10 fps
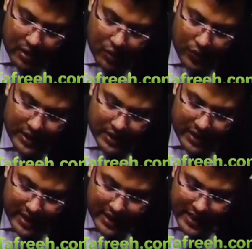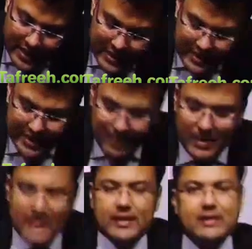With hereditary
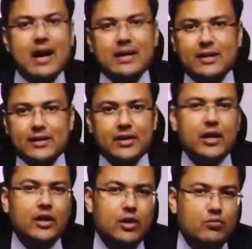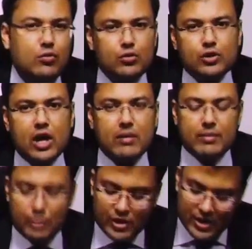pancreatitis, the most common
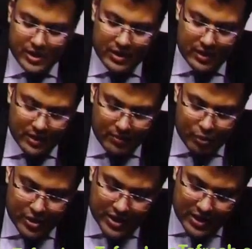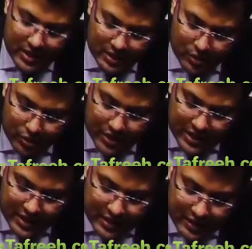mutation, the mutation
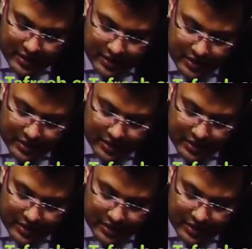associated with